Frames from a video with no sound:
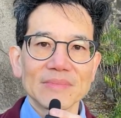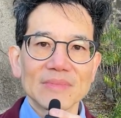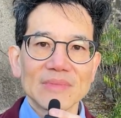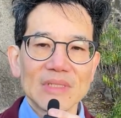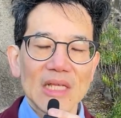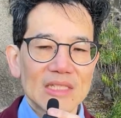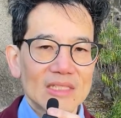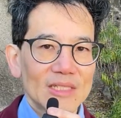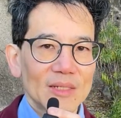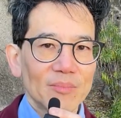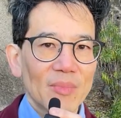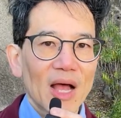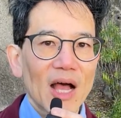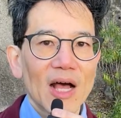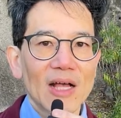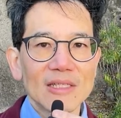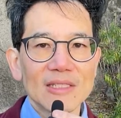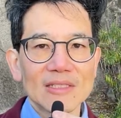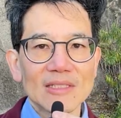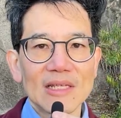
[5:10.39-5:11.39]
That's the
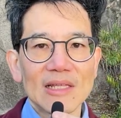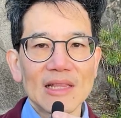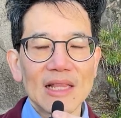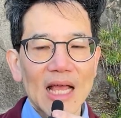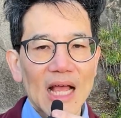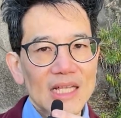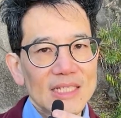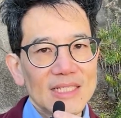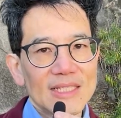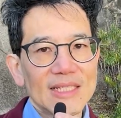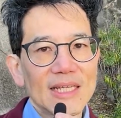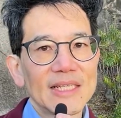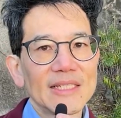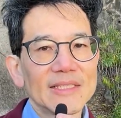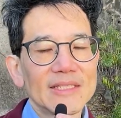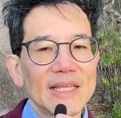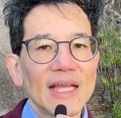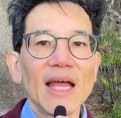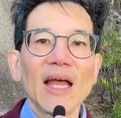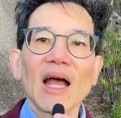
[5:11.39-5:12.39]
past, last
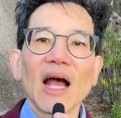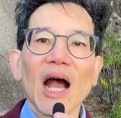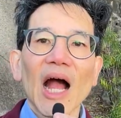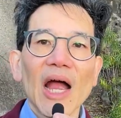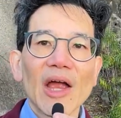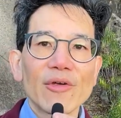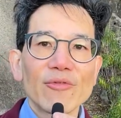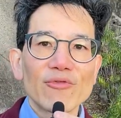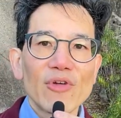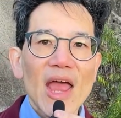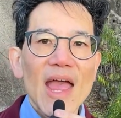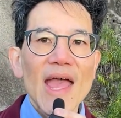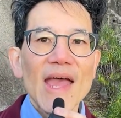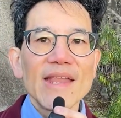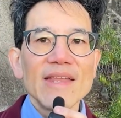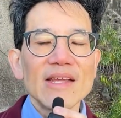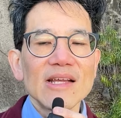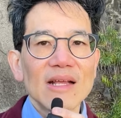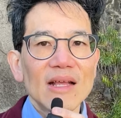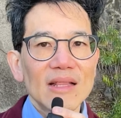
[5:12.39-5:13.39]
night. I
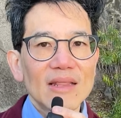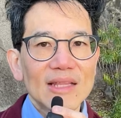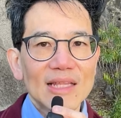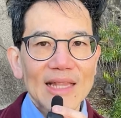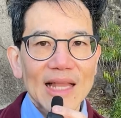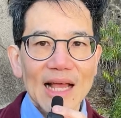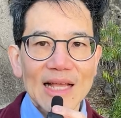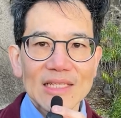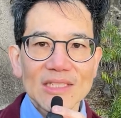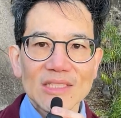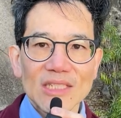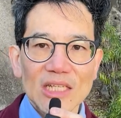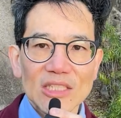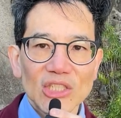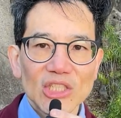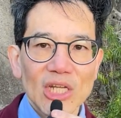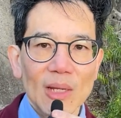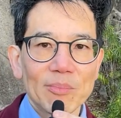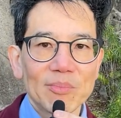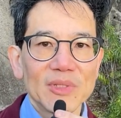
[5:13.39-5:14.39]
read the last
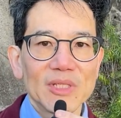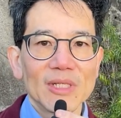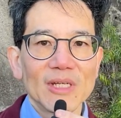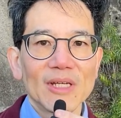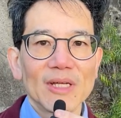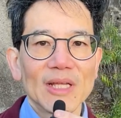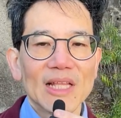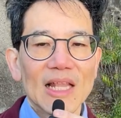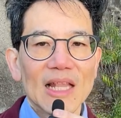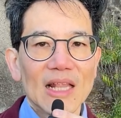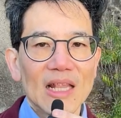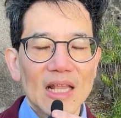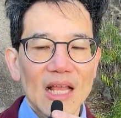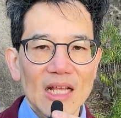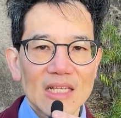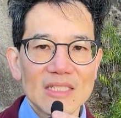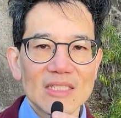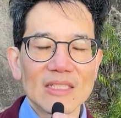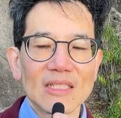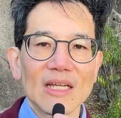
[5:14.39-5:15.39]
chapter
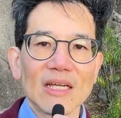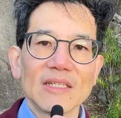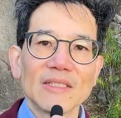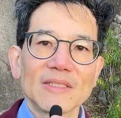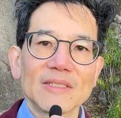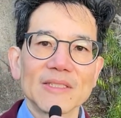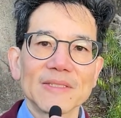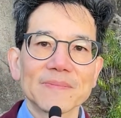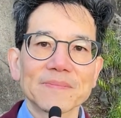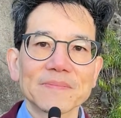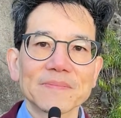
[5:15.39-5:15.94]
last night.